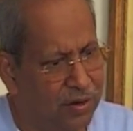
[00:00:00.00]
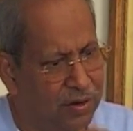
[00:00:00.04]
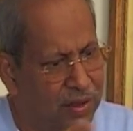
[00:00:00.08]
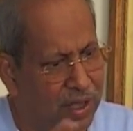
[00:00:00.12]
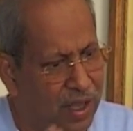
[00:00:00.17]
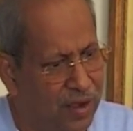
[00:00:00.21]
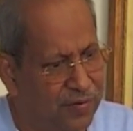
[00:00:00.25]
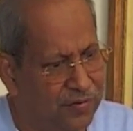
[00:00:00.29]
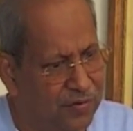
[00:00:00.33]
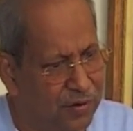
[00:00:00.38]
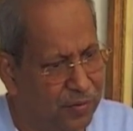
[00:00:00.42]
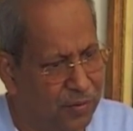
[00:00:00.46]

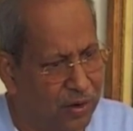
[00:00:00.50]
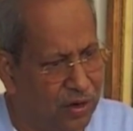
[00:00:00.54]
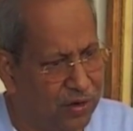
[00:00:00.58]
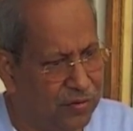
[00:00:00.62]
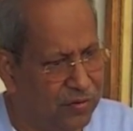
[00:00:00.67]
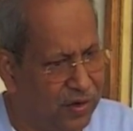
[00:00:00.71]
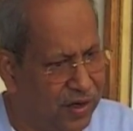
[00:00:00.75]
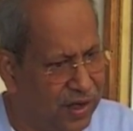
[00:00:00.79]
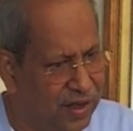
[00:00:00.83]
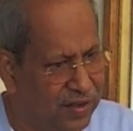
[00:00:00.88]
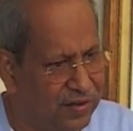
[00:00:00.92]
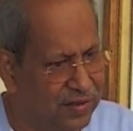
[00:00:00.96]
day after
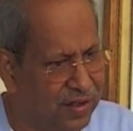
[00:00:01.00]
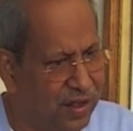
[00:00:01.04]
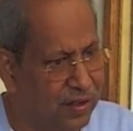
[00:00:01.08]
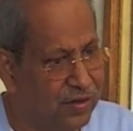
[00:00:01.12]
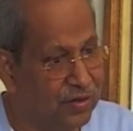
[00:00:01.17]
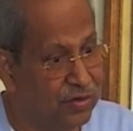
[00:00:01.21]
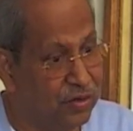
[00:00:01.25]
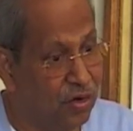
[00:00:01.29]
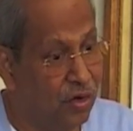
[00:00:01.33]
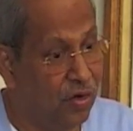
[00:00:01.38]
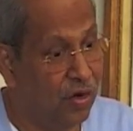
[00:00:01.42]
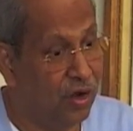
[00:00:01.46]
tomorrow is
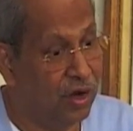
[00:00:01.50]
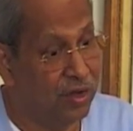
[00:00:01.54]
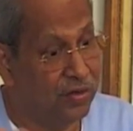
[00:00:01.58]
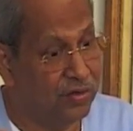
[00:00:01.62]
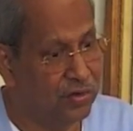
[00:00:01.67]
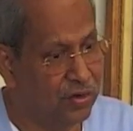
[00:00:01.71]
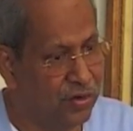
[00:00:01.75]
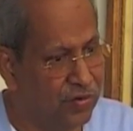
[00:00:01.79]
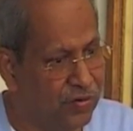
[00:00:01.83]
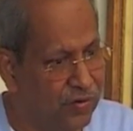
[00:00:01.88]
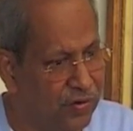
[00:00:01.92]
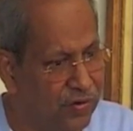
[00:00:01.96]
Wednesday, and so
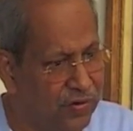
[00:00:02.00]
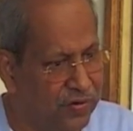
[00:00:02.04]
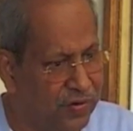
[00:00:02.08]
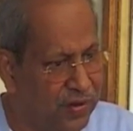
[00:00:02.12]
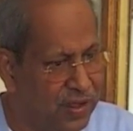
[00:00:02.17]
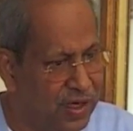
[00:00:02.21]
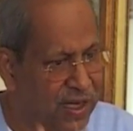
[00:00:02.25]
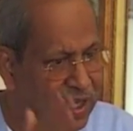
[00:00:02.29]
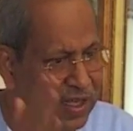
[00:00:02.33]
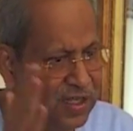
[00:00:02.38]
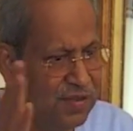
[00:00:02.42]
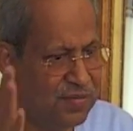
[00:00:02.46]
on and so
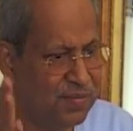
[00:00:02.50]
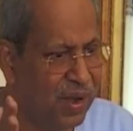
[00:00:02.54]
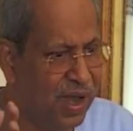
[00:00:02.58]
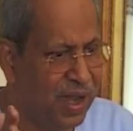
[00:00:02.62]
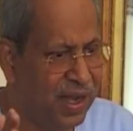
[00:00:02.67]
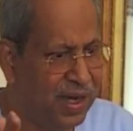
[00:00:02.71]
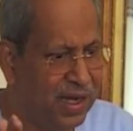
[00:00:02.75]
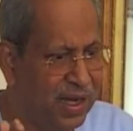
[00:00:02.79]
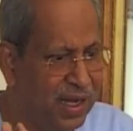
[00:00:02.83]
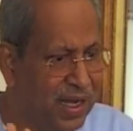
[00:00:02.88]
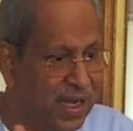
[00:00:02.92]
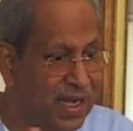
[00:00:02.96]
forth. In
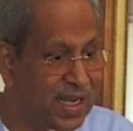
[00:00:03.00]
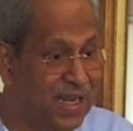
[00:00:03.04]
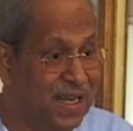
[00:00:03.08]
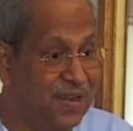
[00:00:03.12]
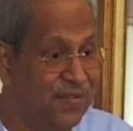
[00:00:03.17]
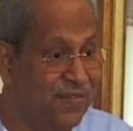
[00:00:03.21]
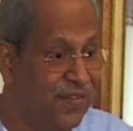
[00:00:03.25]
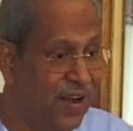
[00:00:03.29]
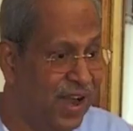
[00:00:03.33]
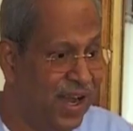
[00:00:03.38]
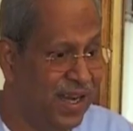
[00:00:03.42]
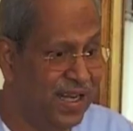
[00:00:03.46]
his mind,
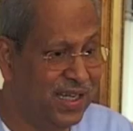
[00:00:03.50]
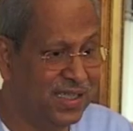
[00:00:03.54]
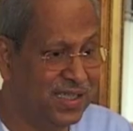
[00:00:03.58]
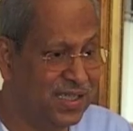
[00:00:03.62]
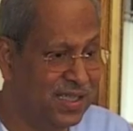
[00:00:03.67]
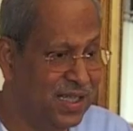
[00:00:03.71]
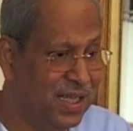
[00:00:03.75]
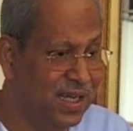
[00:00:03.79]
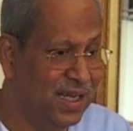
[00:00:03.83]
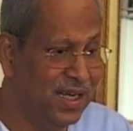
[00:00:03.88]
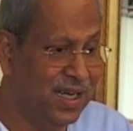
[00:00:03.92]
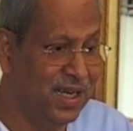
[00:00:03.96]
he
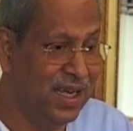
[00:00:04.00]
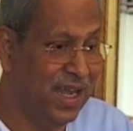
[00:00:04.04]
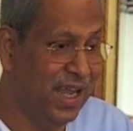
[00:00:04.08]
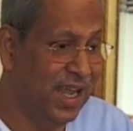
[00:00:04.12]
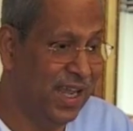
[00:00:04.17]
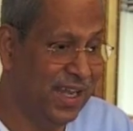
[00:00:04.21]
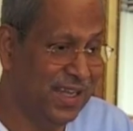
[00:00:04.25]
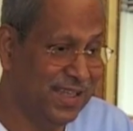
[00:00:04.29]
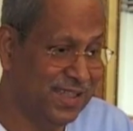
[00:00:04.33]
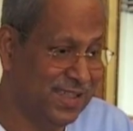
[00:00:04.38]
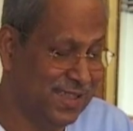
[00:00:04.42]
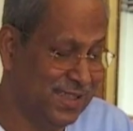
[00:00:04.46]
divides
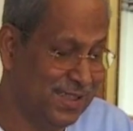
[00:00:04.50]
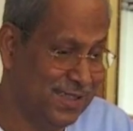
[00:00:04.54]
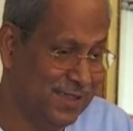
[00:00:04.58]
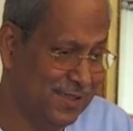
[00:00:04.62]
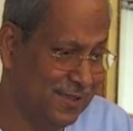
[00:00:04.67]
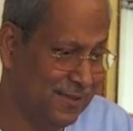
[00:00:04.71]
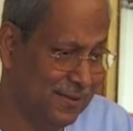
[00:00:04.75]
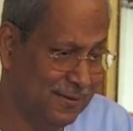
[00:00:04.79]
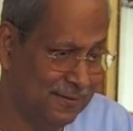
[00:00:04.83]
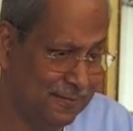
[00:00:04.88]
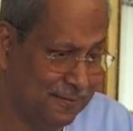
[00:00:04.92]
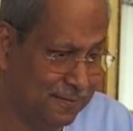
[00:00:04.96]

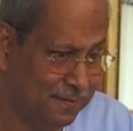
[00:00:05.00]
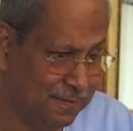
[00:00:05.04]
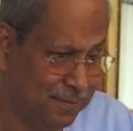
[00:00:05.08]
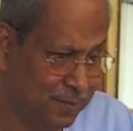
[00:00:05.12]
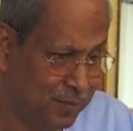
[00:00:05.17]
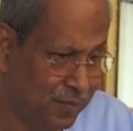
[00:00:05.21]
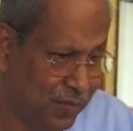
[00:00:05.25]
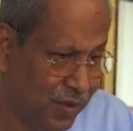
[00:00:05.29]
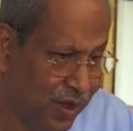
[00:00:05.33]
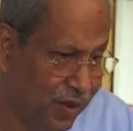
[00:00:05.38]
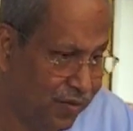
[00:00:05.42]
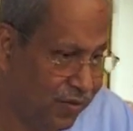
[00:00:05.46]
days.
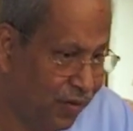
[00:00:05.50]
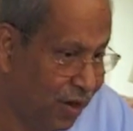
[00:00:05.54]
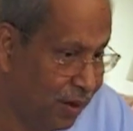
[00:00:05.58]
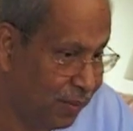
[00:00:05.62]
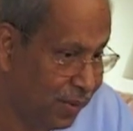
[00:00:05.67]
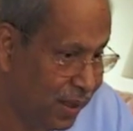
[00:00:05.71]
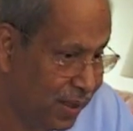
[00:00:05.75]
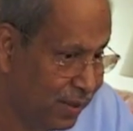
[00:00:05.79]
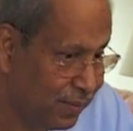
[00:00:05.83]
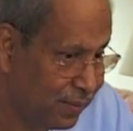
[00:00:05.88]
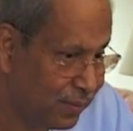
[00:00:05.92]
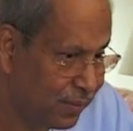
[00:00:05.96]

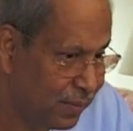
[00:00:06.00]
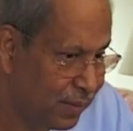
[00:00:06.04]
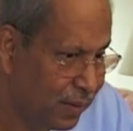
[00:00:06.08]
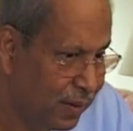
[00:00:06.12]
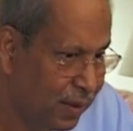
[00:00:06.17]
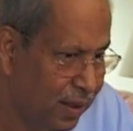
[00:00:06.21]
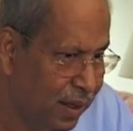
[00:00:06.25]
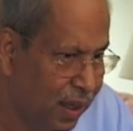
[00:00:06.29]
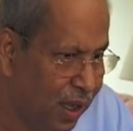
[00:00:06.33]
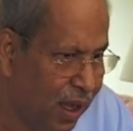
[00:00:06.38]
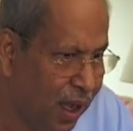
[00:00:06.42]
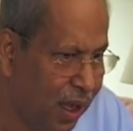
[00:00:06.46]
You follow me?
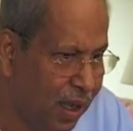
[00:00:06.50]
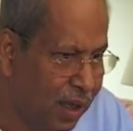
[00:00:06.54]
